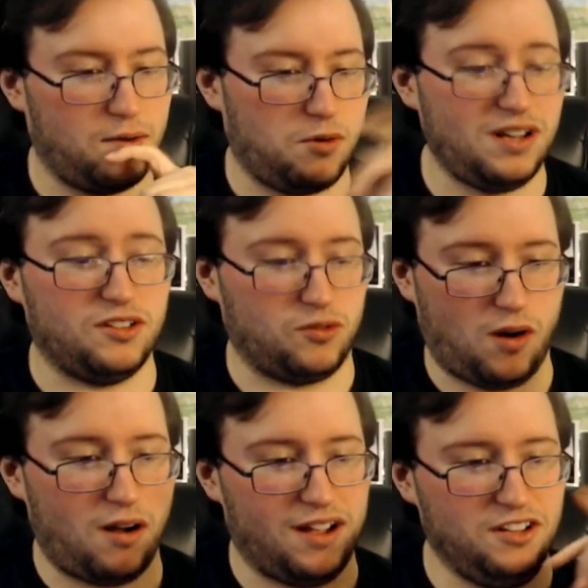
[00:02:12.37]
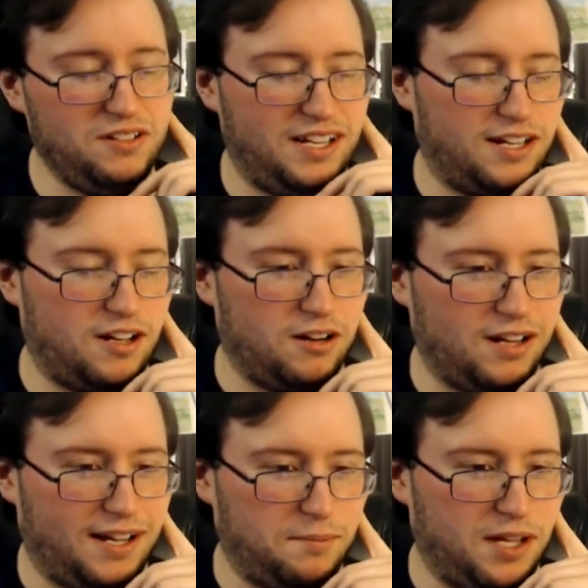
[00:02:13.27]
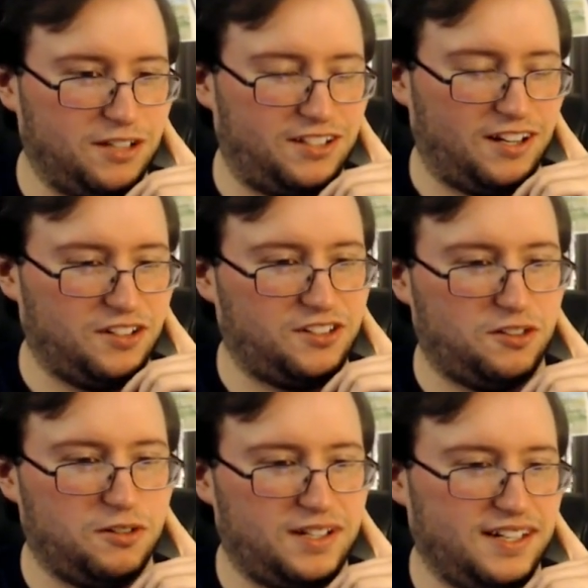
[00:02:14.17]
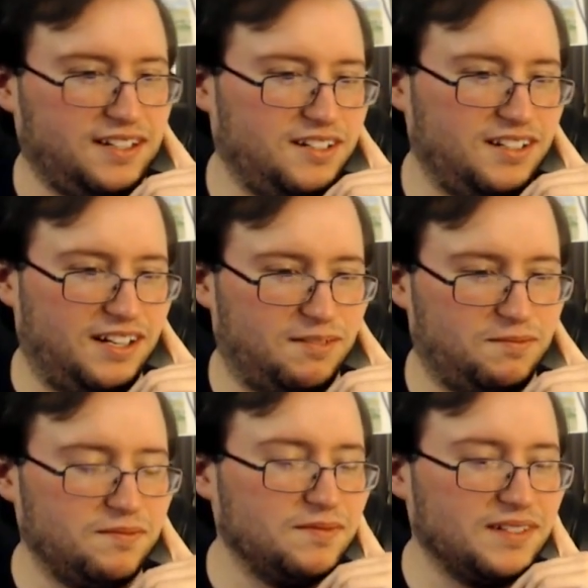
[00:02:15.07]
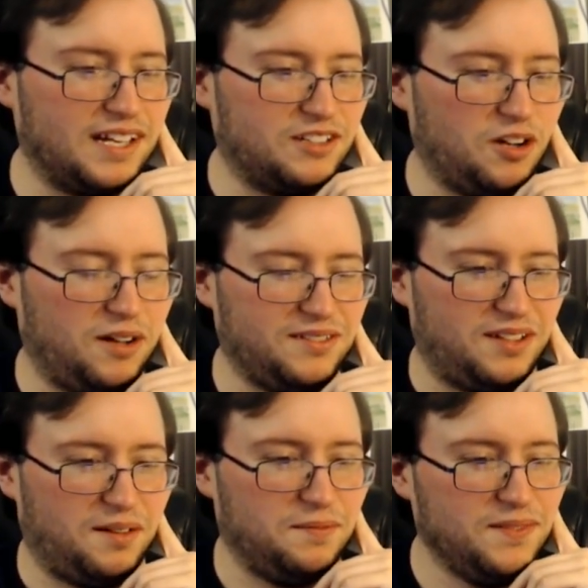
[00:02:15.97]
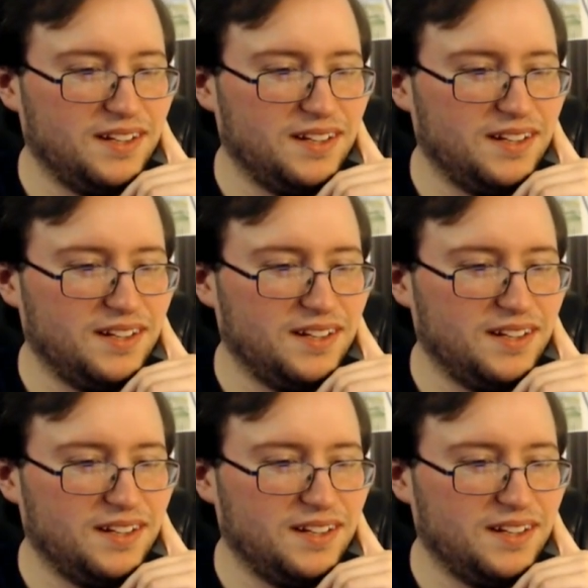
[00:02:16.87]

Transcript: What is wrong? You need to go to like military school, kid. You need to be taught something.